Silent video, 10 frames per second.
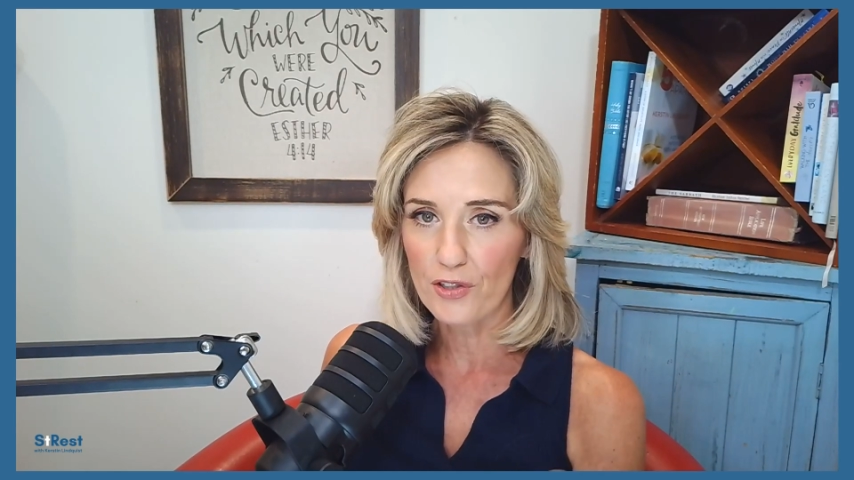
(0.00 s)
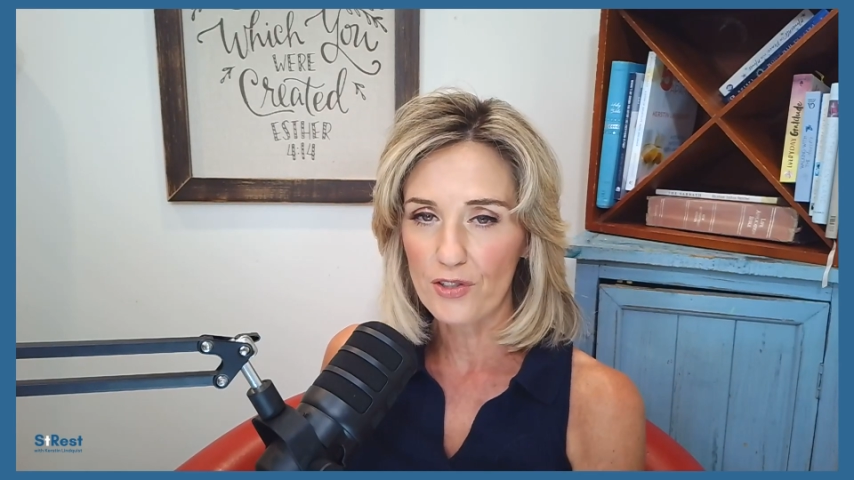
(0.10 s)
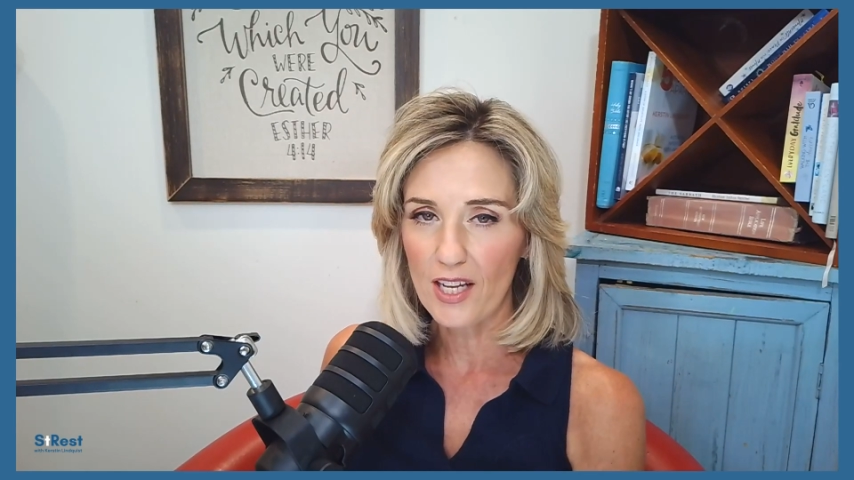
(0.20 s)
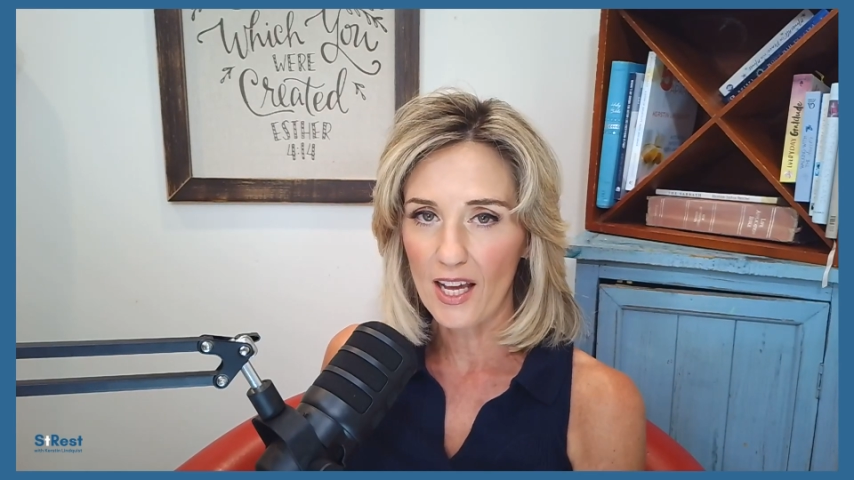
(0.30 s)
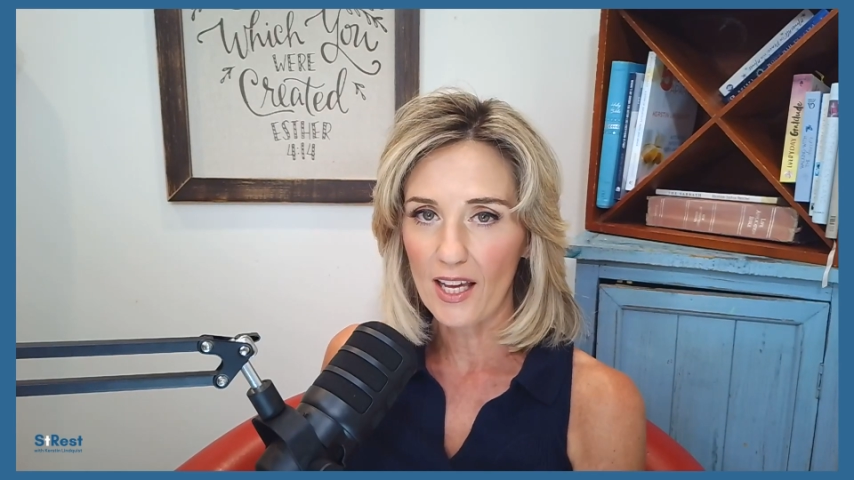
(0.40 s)
your
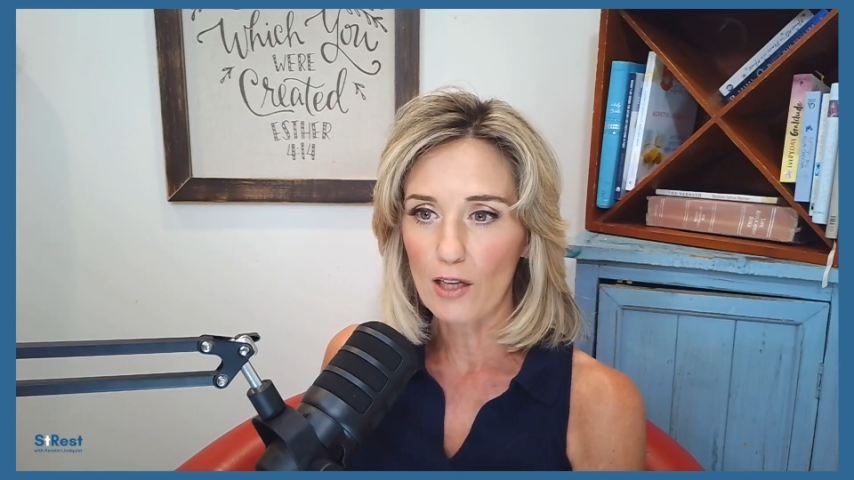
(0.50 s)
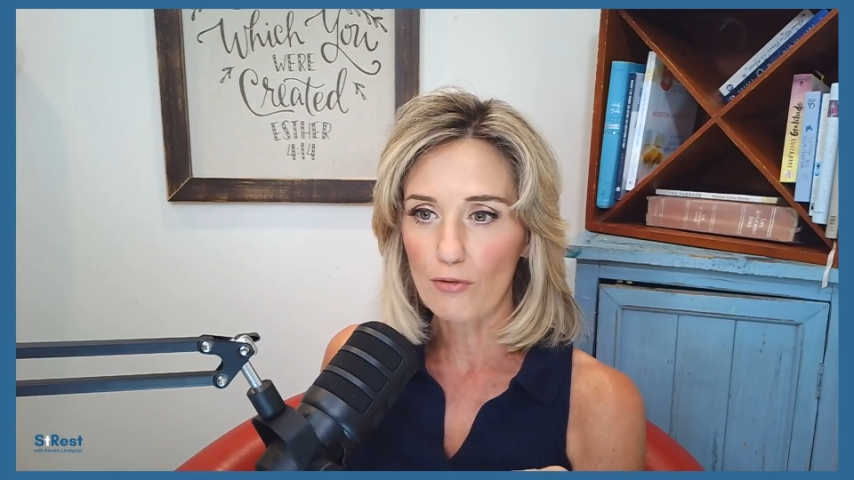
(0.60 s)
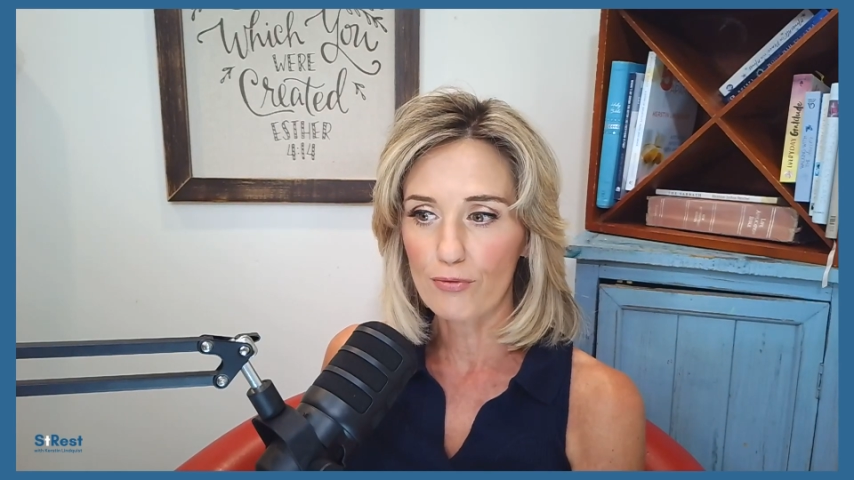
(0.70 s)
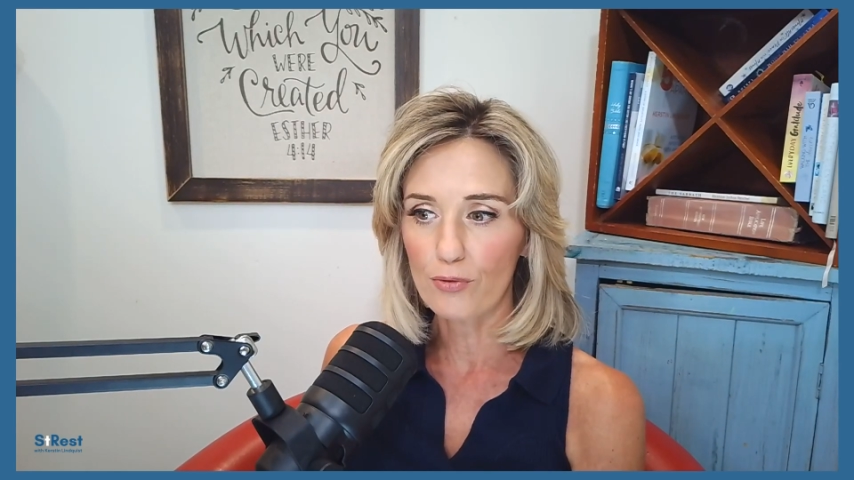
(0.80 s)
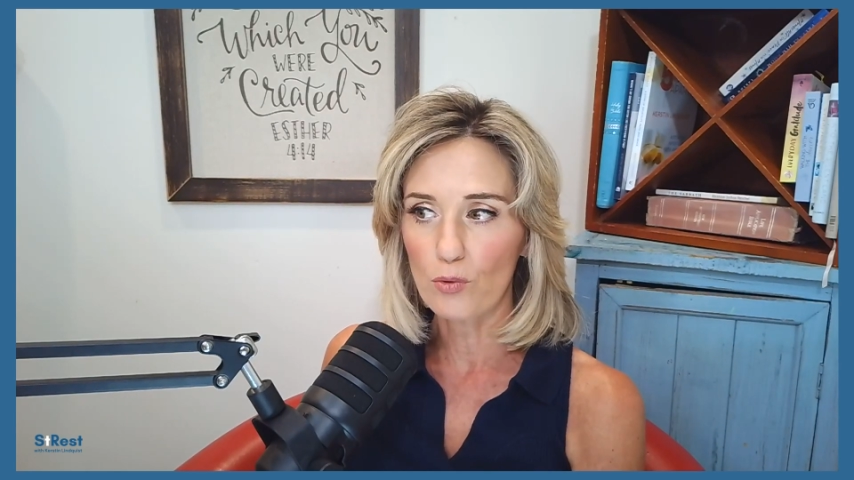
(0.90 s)
day
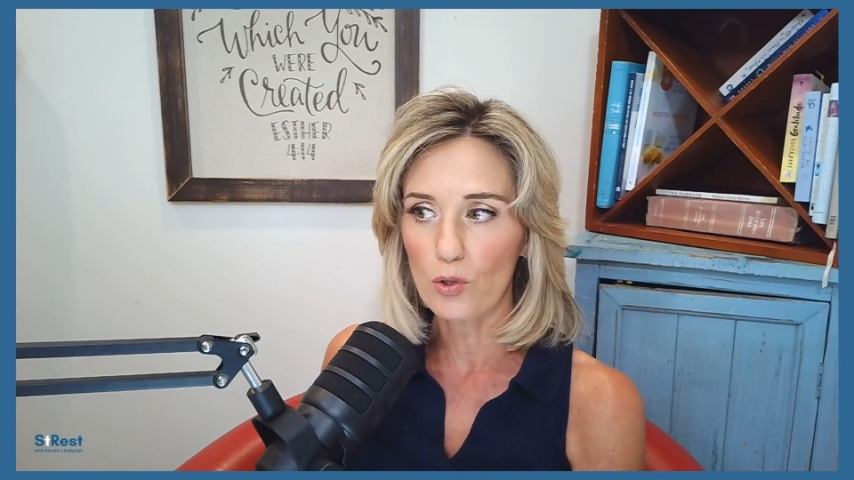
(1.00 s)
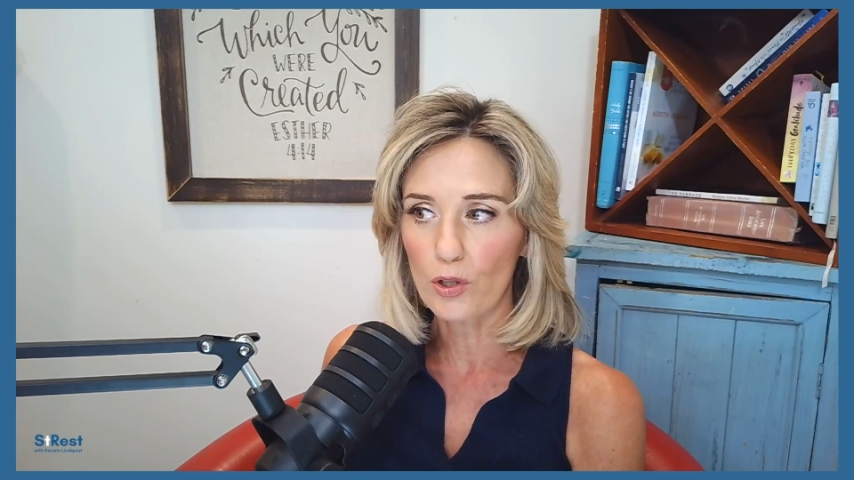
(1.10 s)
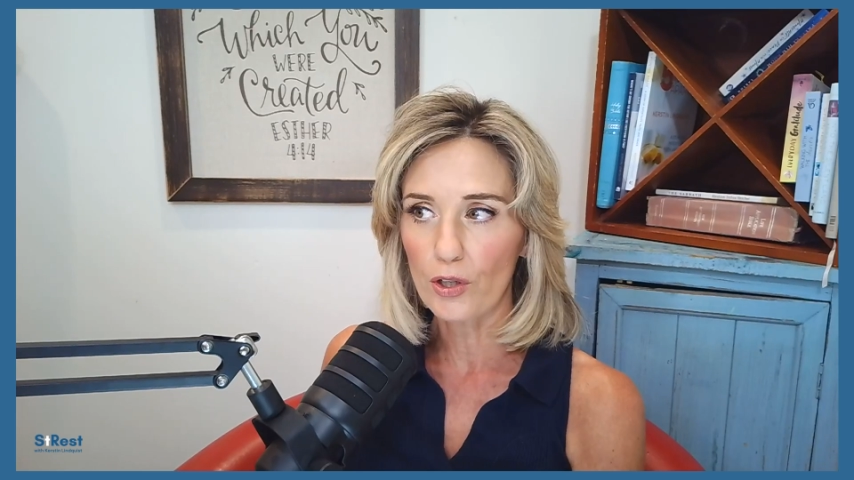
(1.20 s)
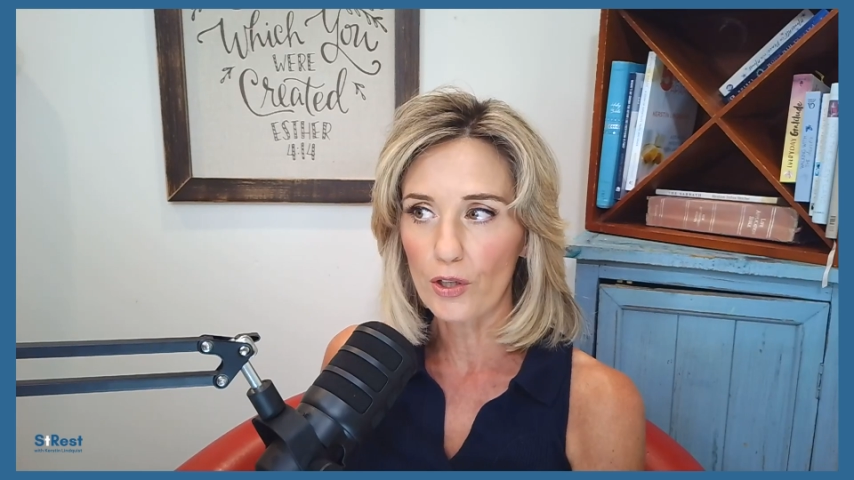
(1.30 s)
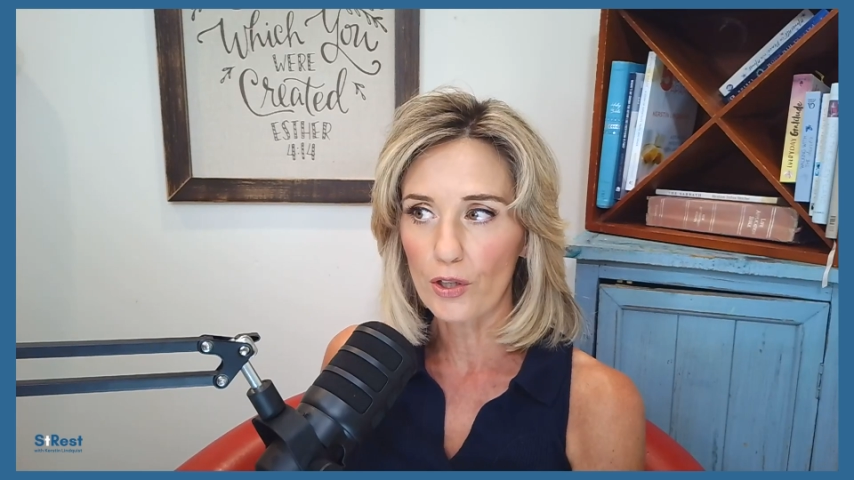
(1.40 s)

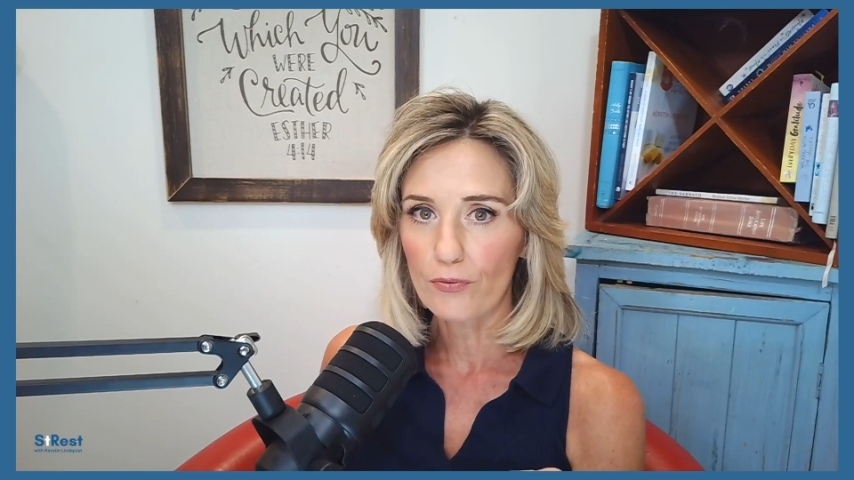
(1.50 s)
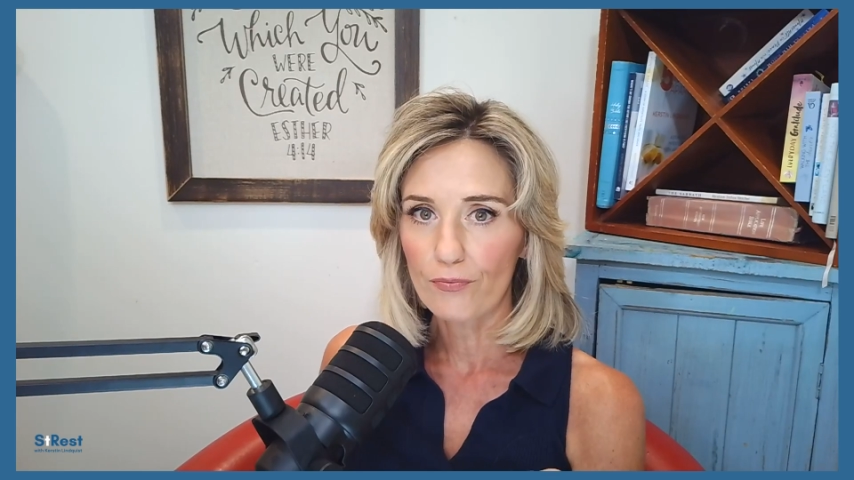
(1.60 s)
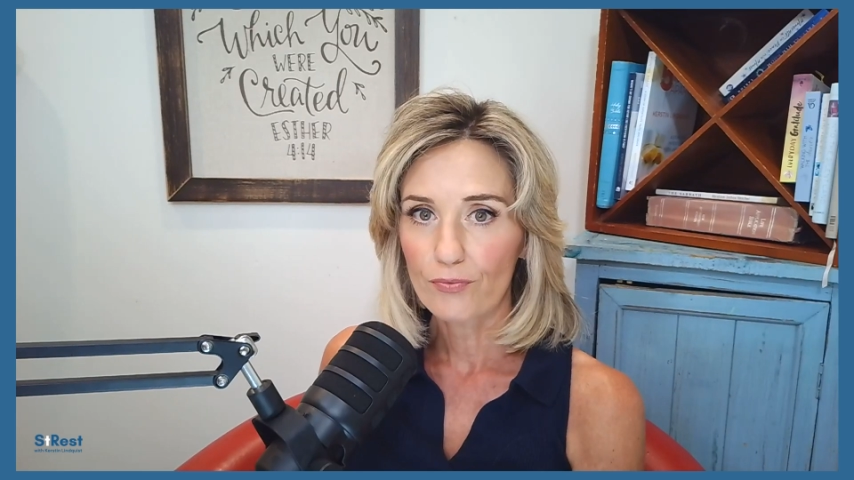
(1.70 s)
for